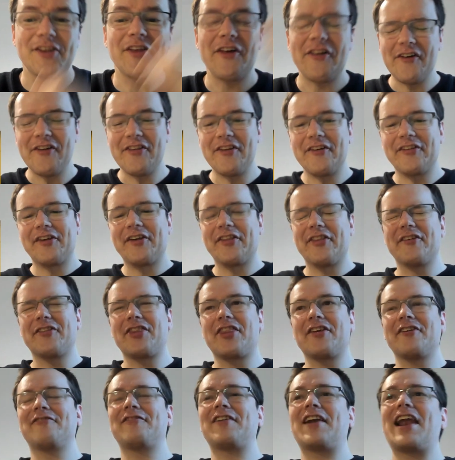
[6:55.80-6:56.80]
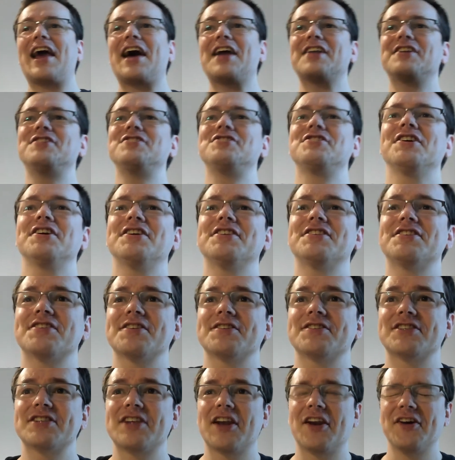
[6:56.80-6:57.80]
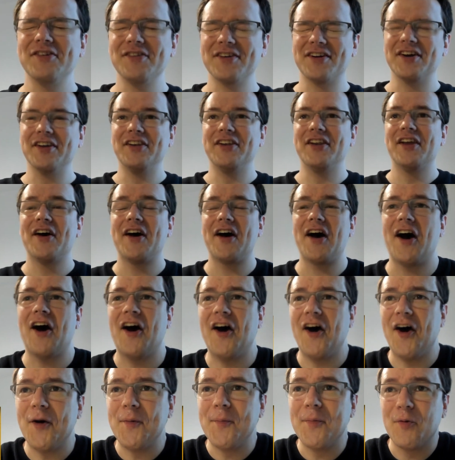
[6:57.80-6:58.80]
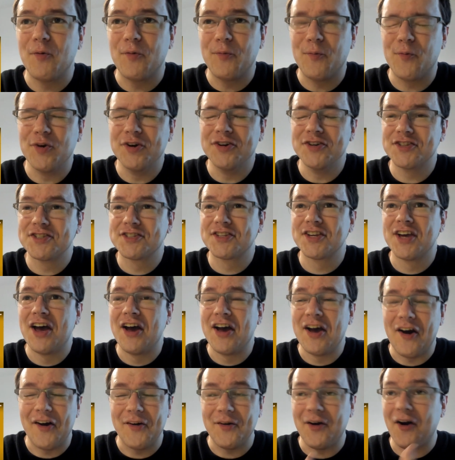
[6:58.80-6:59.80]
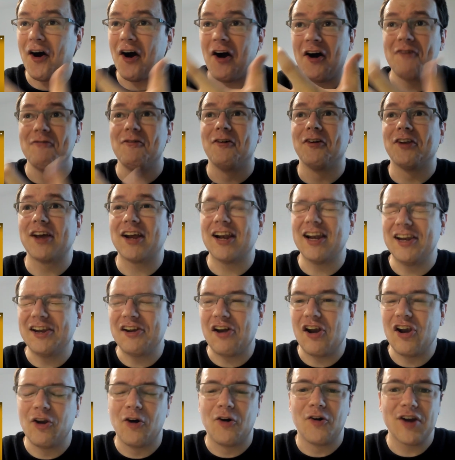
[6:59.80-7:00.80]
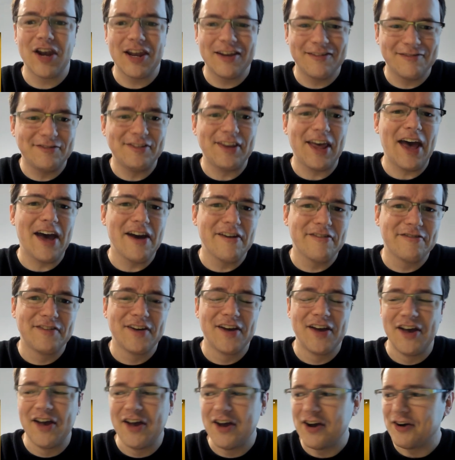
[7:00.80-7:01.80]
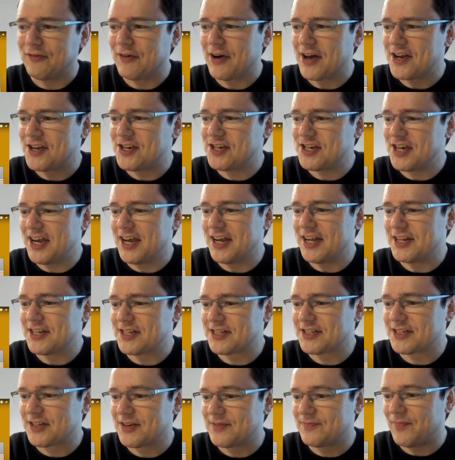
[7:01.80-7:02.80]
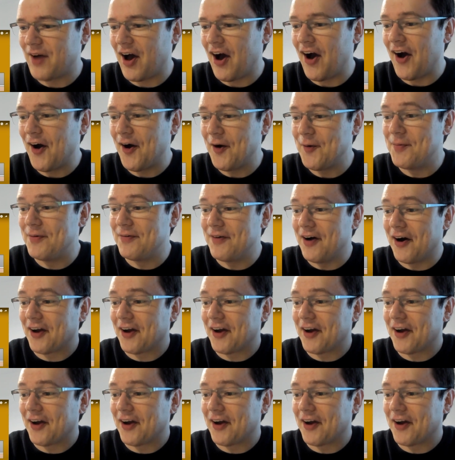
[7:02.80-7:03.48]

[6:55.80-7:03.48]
So the Falange's slogan was, ironically, long live death. Which is I've